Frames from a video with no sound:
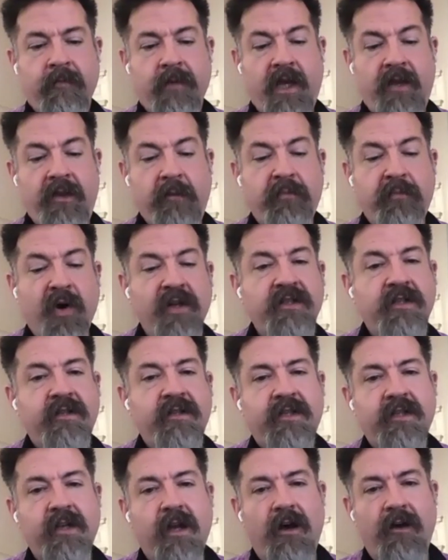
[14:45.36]
In the
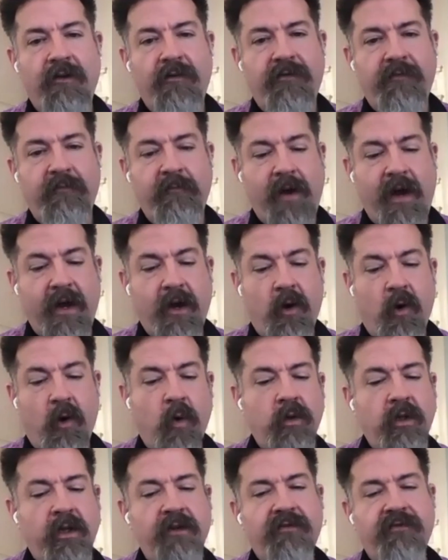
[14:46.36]
presence of my
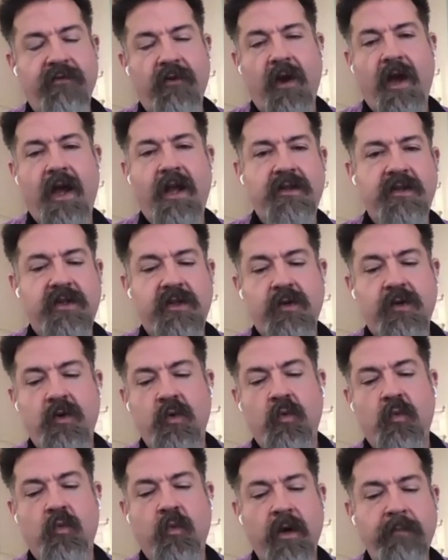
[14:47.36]
holy friends
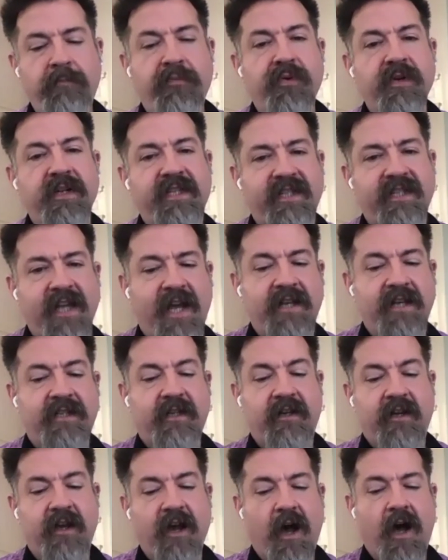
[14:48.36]
who represent
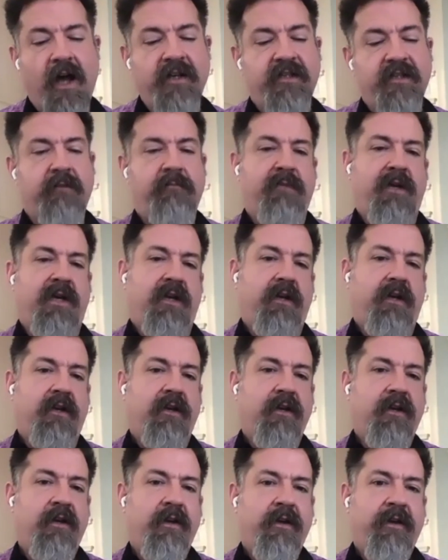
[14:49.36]
God to me
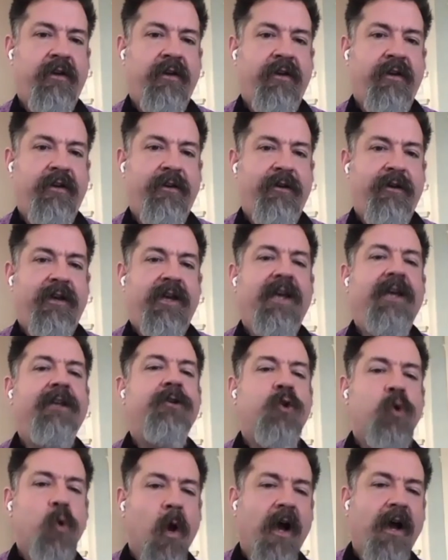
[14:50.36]
in
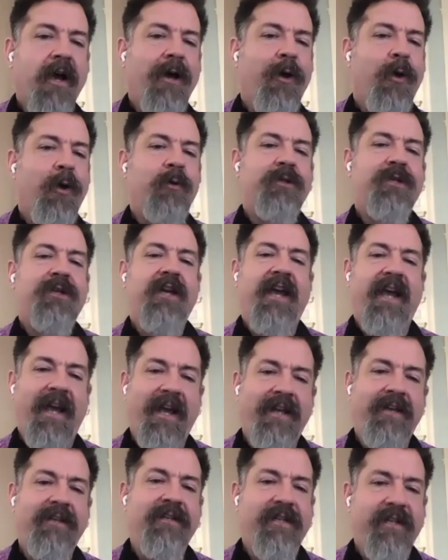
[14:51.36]
trials
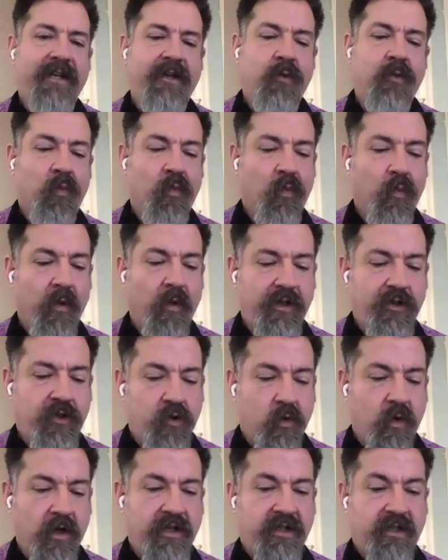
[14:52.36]
and in
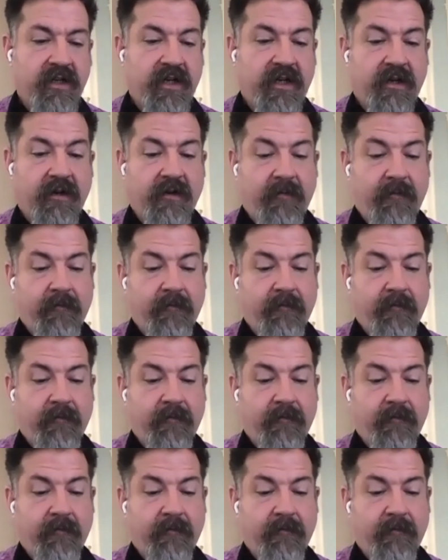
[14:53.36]
rejoicing.